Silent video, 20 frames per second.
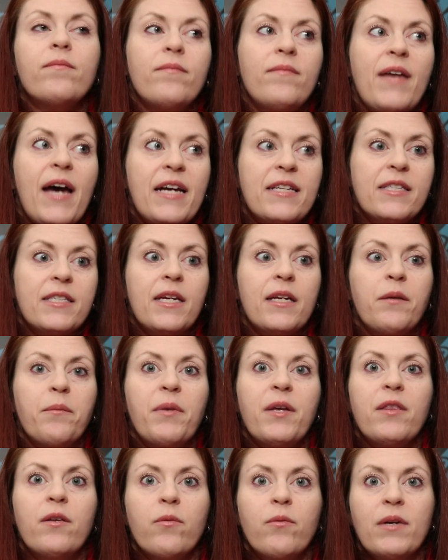That's going to
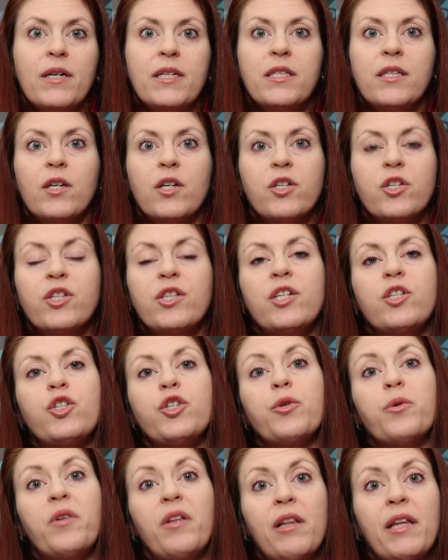be the research that
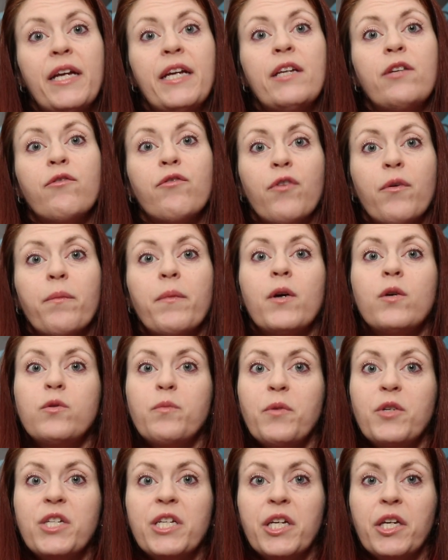you glean from those
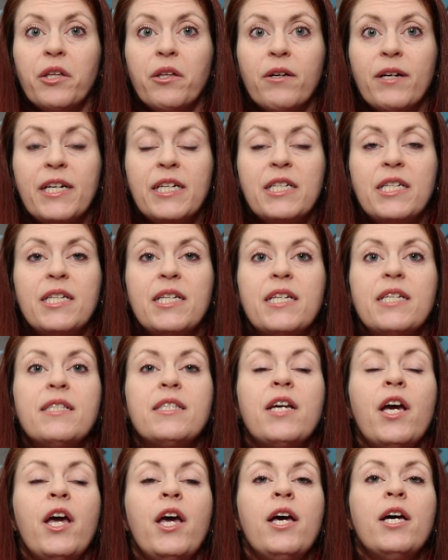particular entities.